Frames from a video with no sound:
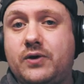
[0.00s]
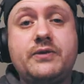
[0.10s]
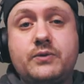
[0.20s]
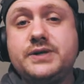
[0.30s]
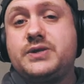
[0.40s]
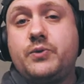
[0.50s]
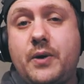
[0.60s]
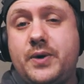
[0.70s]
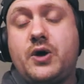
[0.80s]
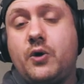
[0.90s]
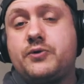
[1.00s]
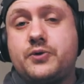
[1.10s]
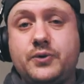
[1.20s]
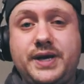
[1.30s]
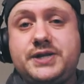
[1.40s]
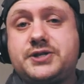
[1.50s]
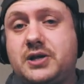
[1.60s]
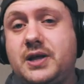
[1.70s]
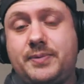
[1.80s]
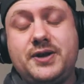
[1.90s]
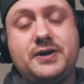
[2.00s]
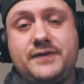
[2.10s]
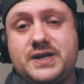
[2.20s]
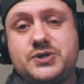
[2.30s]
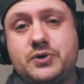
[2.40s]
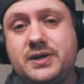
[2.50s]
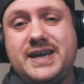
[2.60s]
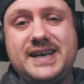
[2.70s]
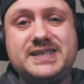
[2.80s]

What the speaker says: And the reason why we go through each clip individually